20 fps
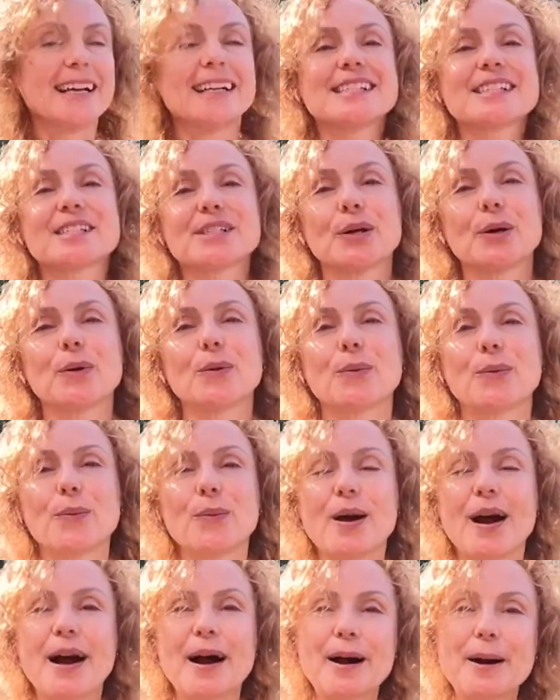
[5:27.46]

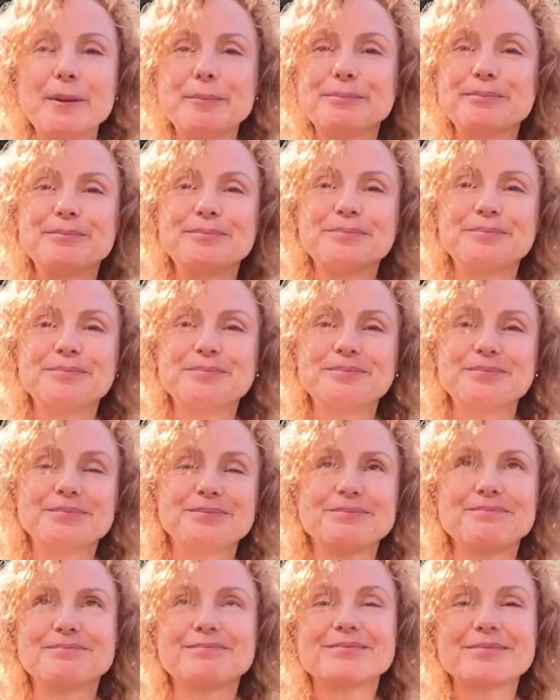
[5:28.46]
So
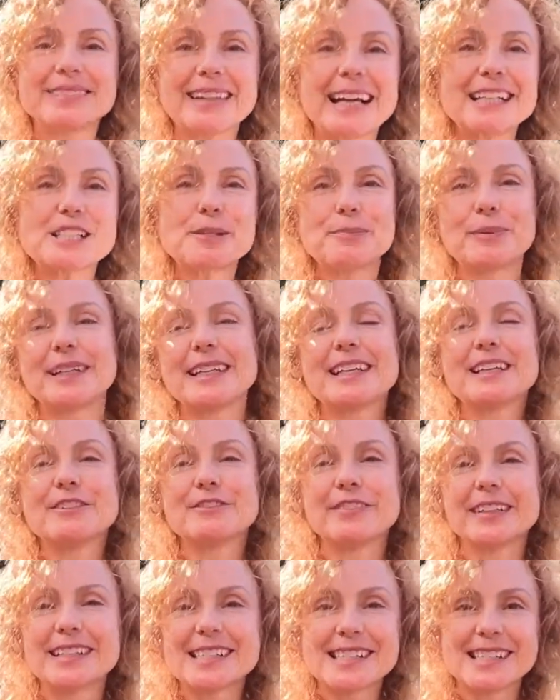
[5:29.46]
that's pretty
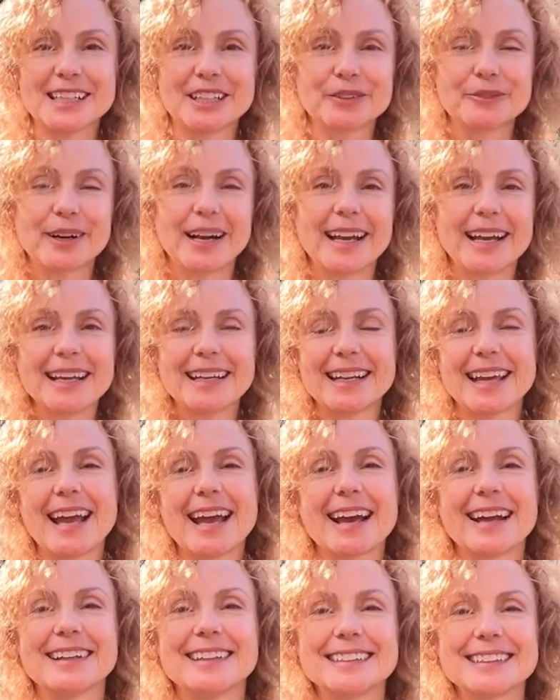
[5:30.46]
convincing, right?
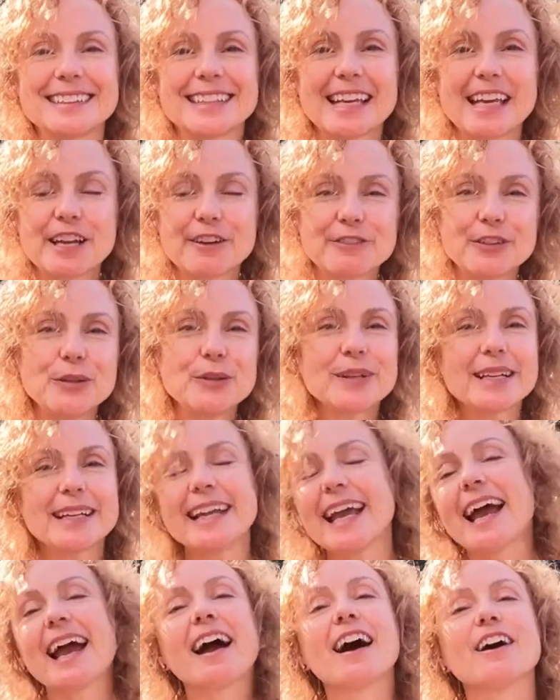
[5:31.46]
And if you can
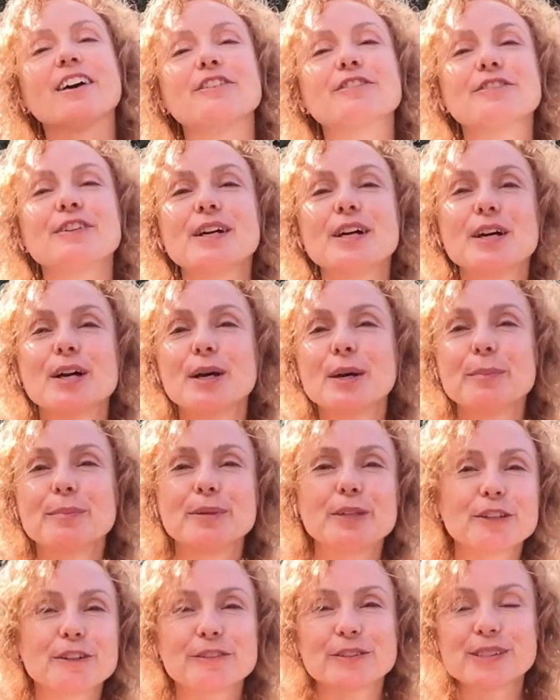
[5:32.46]
have
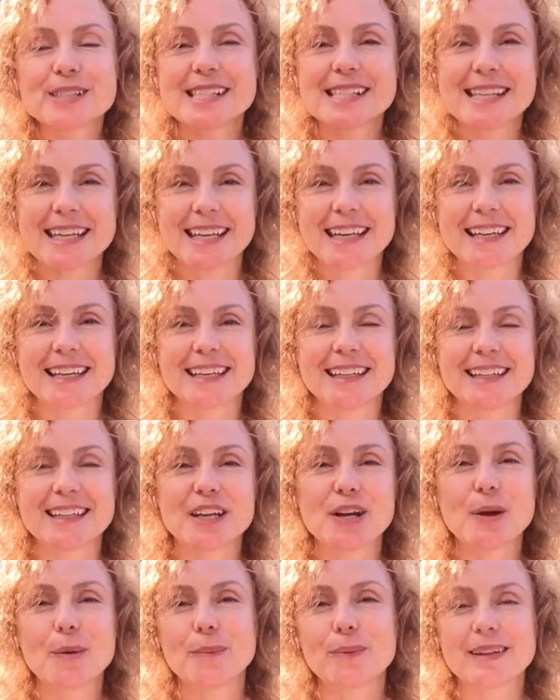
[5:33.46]
beautiful
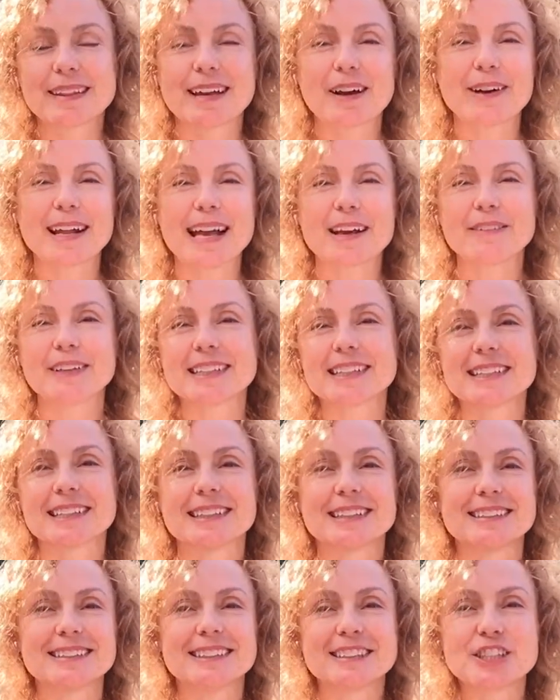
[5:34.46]
skin without having
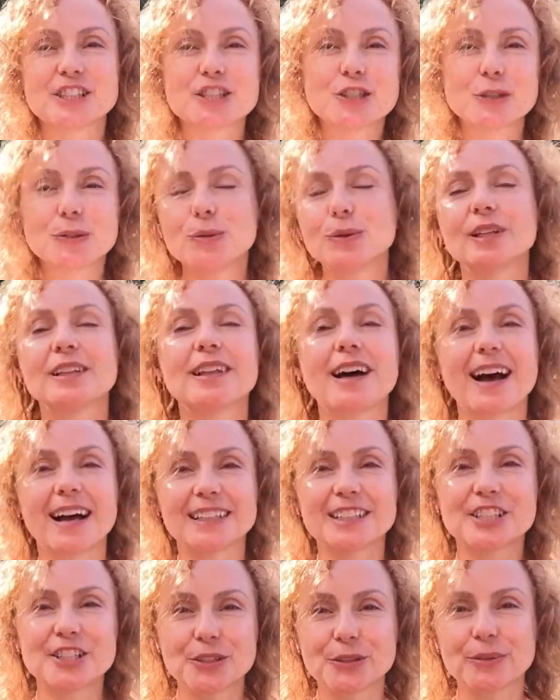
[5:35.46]
to do a
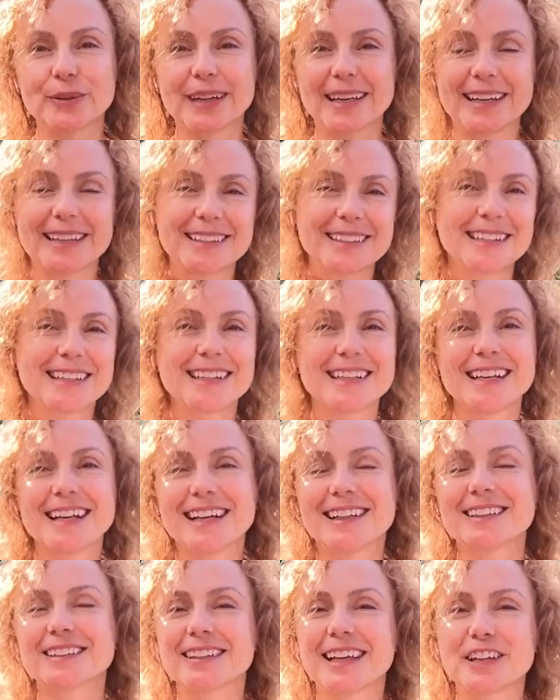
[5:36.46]
lot to it,
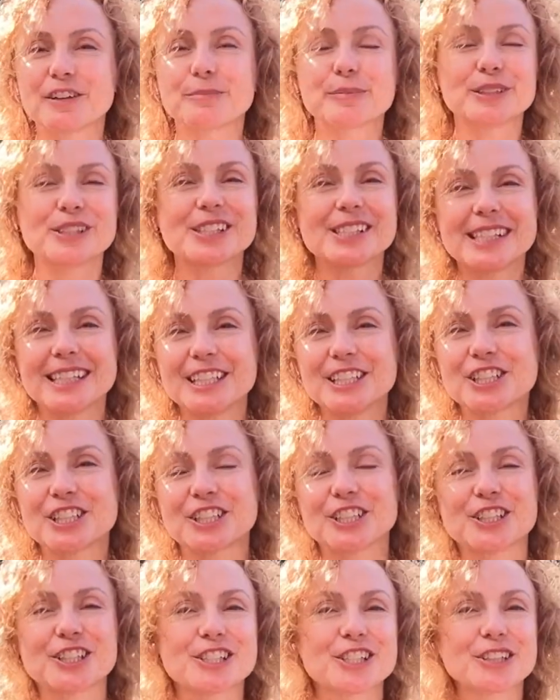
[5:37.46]
a lot of
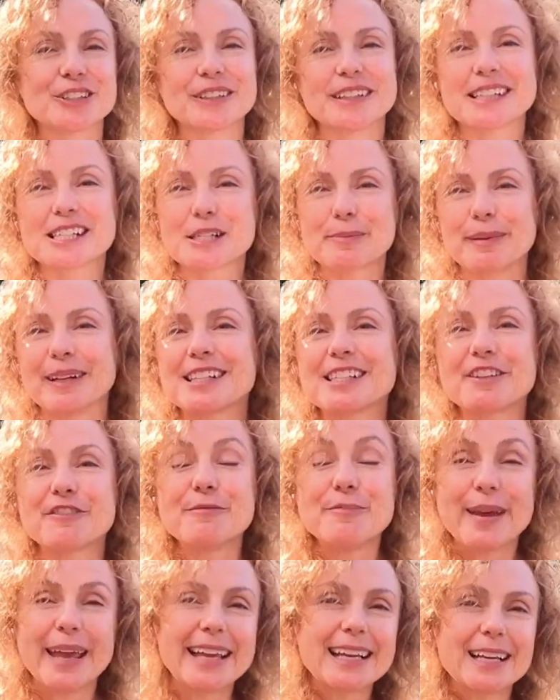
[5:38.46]
procedures or expensive
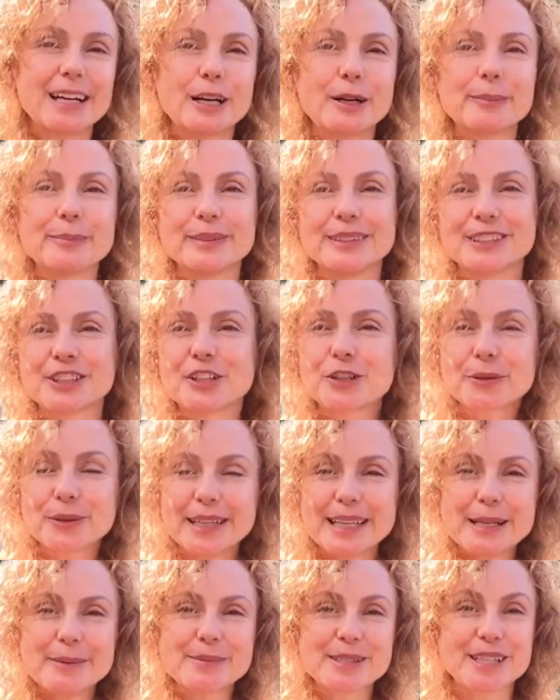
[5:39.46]
makeup and
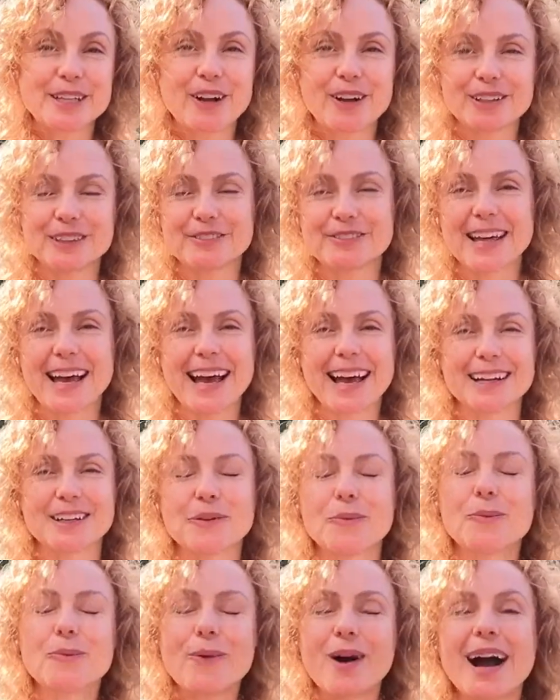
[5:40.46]
creams and all of that,
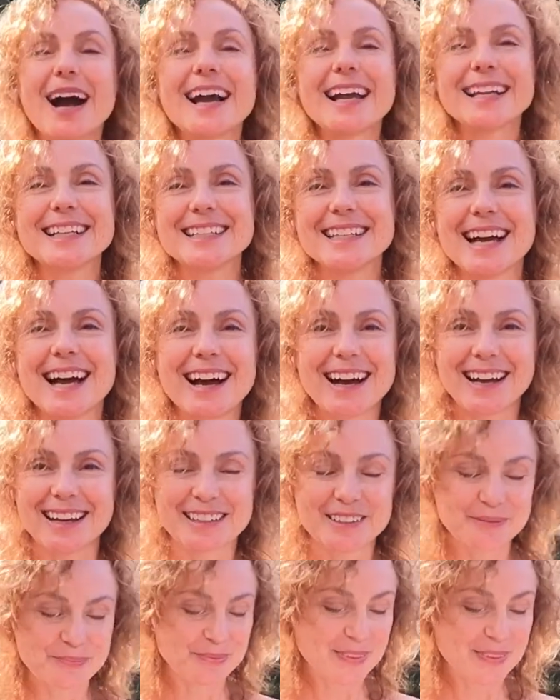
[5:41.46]
why not?